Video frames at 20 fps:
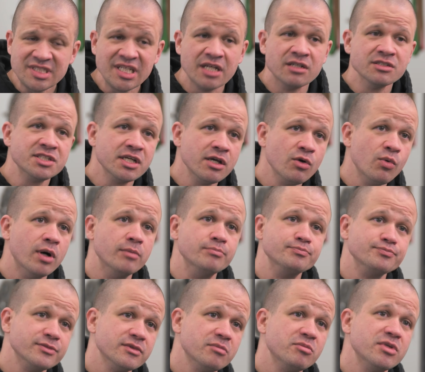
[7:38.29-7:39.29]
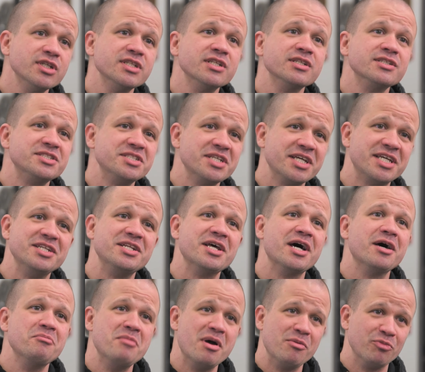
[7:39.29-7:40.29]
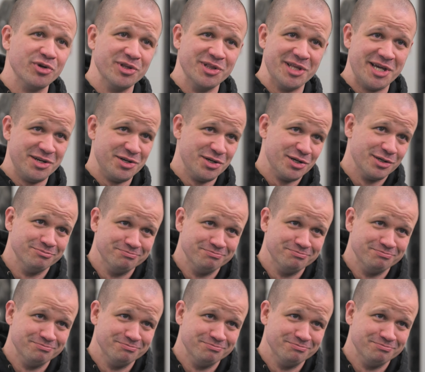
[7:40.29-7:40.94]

I'll tell you what, I'm going to take you down memory lane here.